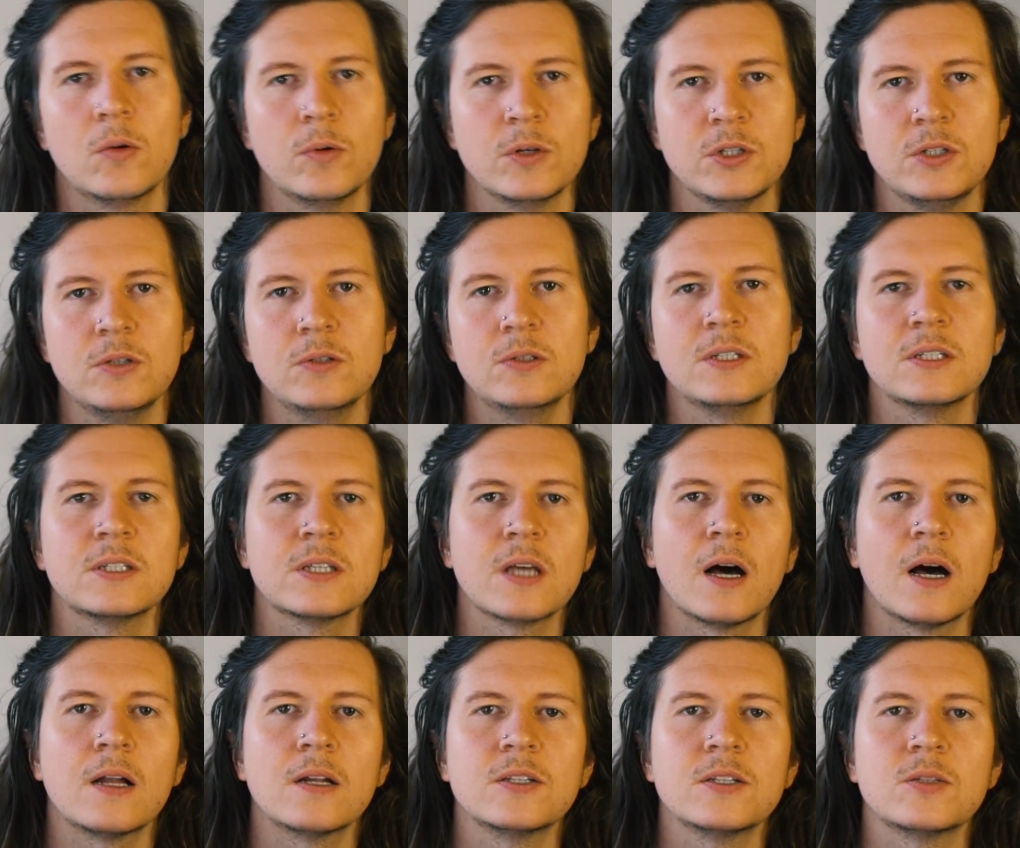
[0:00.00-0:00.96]
which uses
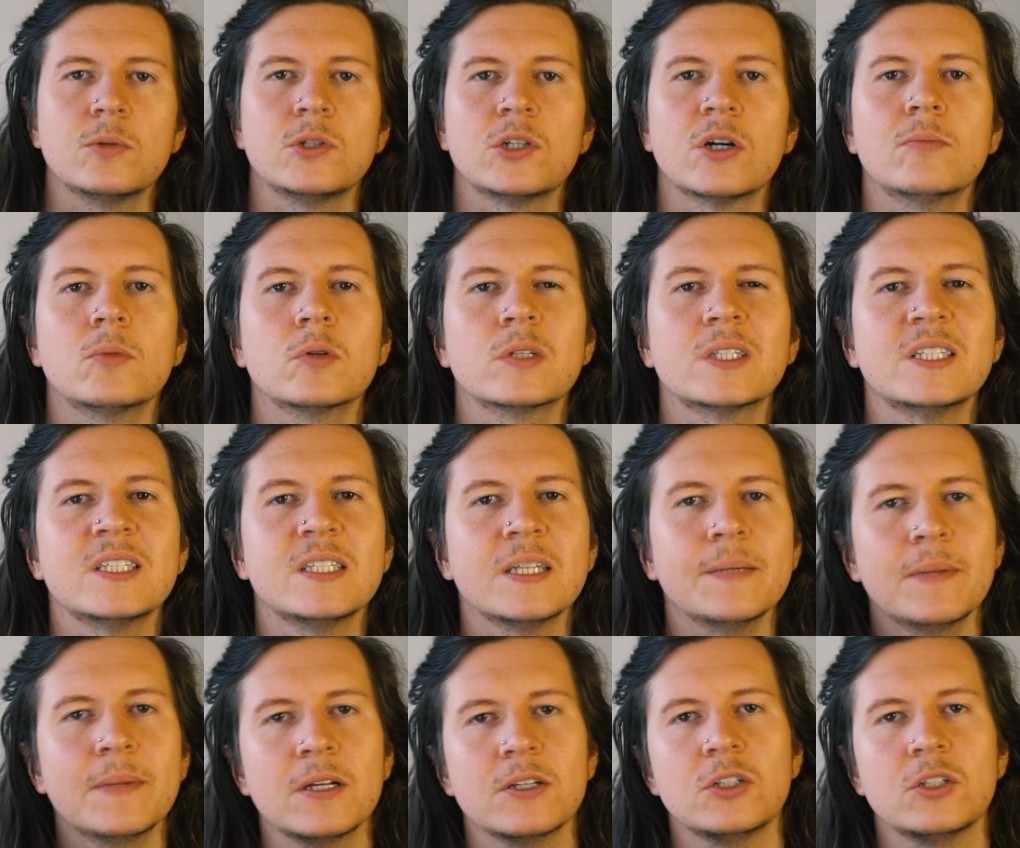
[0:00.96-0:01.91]
colors which are more
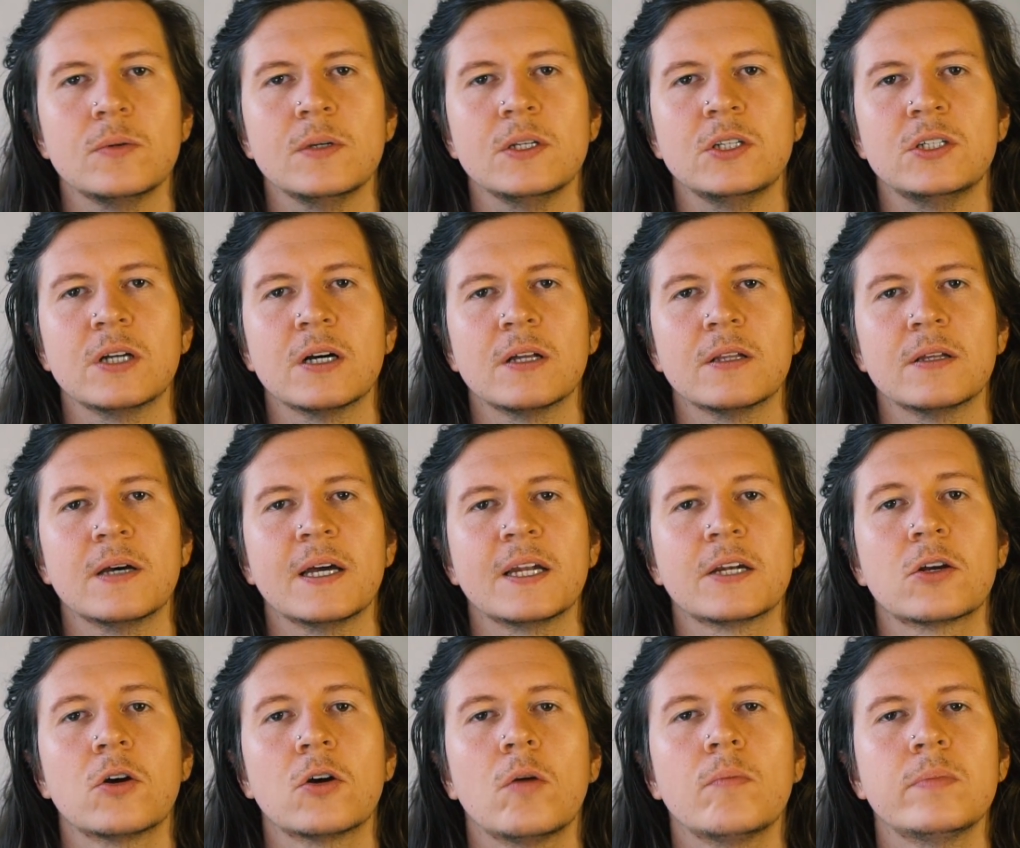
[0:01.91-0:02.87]
similar to each other
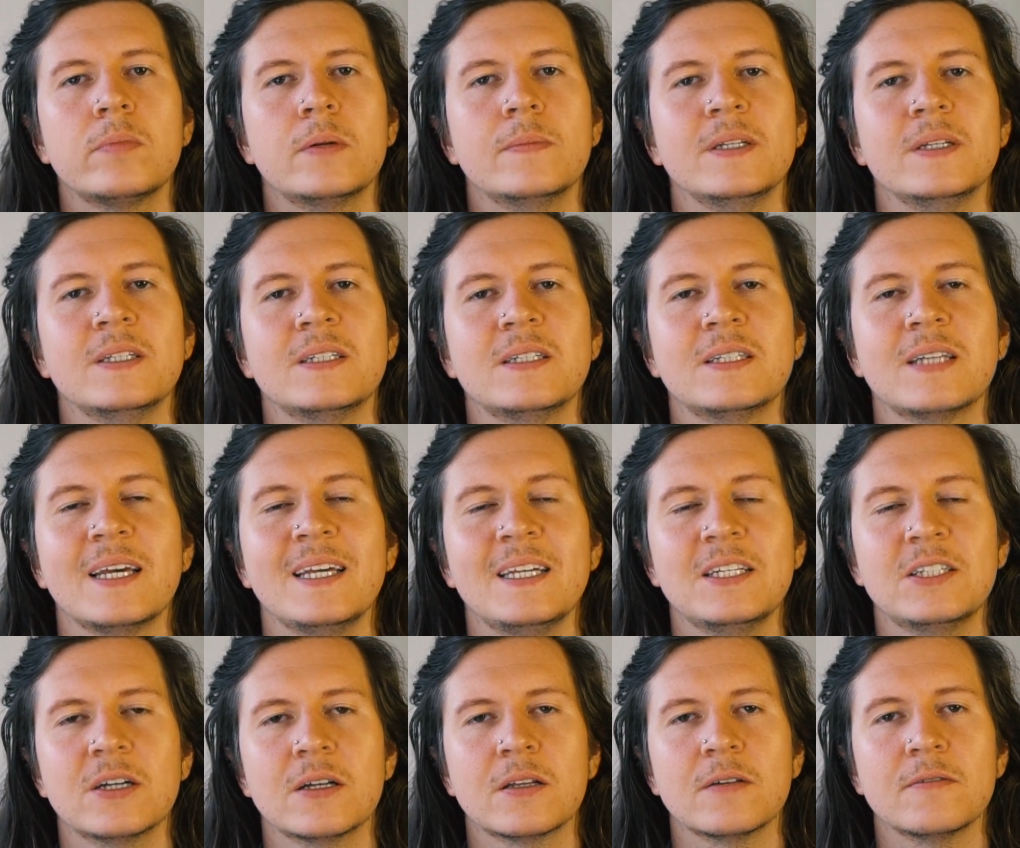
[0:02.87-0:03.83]
and complement
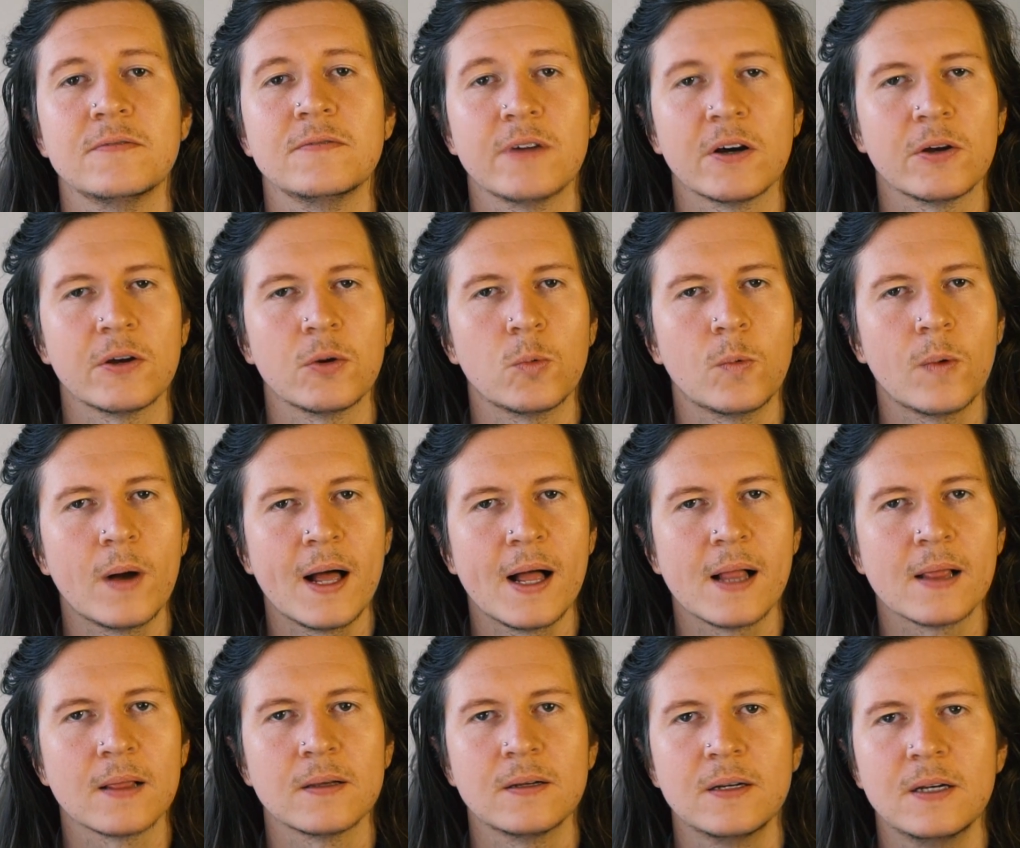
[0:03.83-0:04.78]
each other very
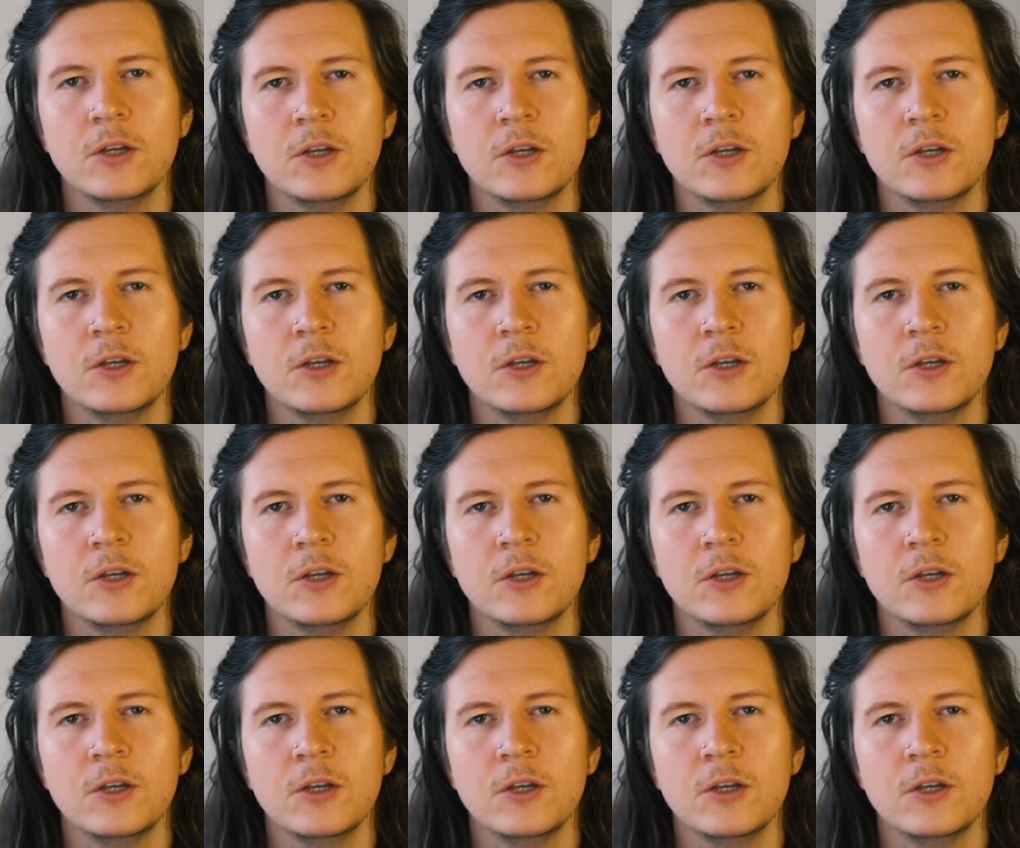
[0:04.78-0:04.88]
well.